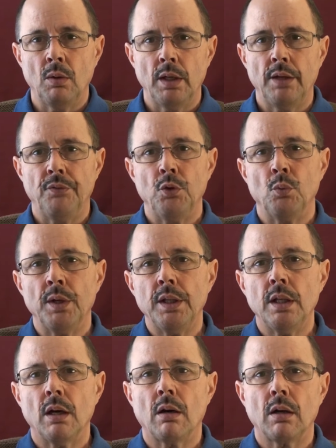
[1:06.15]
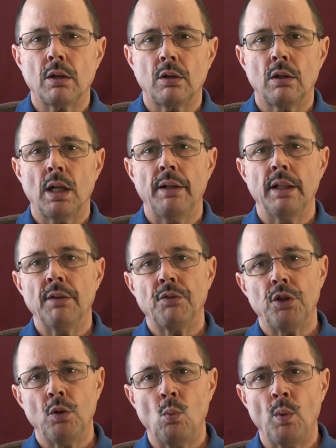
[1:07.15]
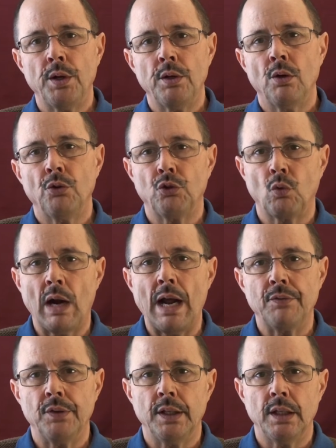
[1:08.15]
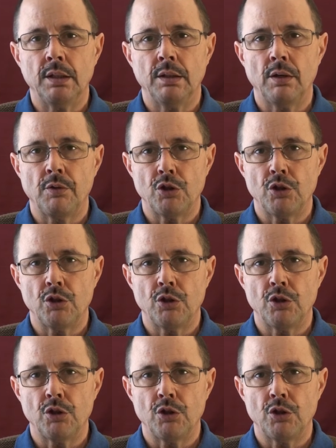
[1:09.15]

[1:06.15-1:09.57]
if you read the article, I left the Windows graphic in there,